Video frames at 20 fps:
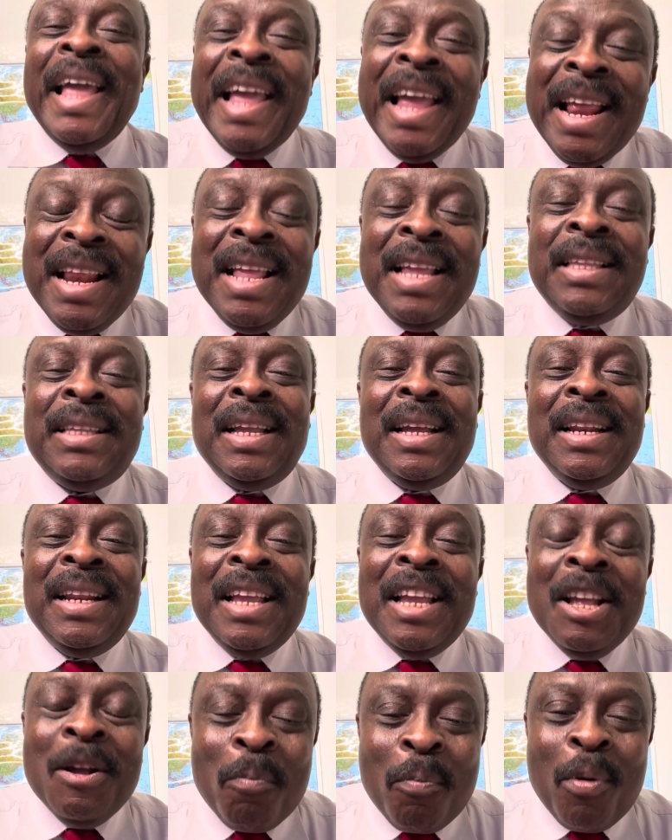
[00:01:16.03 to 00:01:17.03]
anything
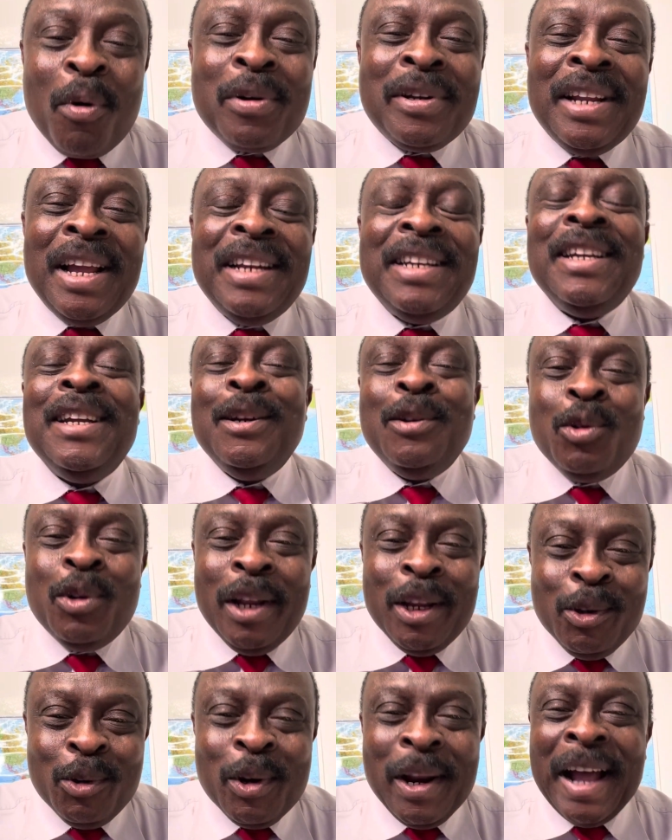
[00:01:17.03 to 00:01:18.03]
imported into
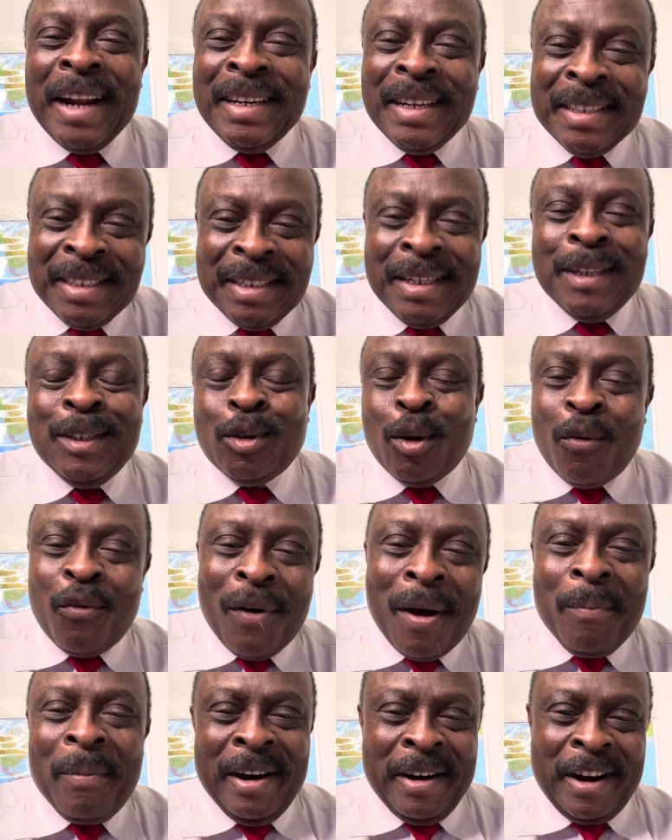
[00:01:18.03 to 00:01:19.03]
the United States of
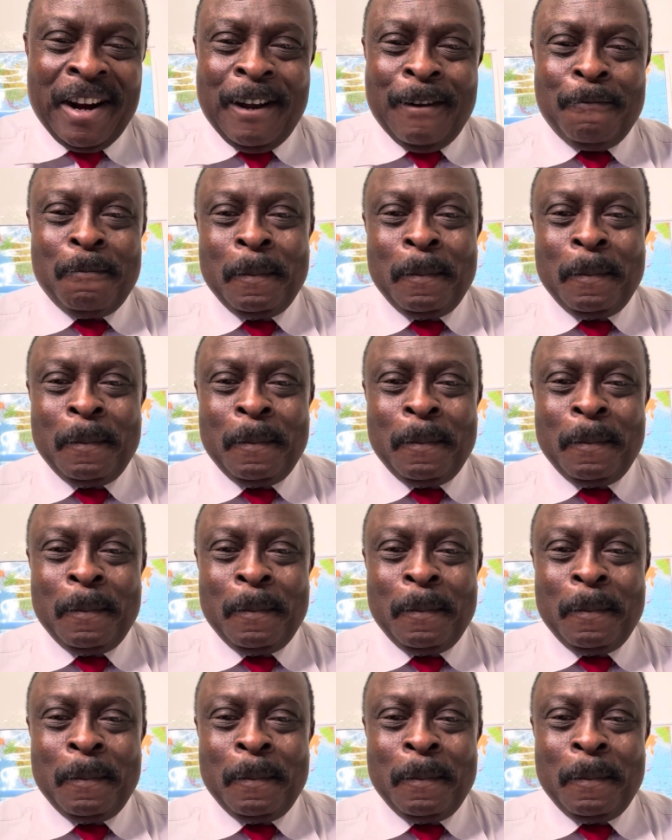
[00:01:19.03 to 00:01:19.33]
America.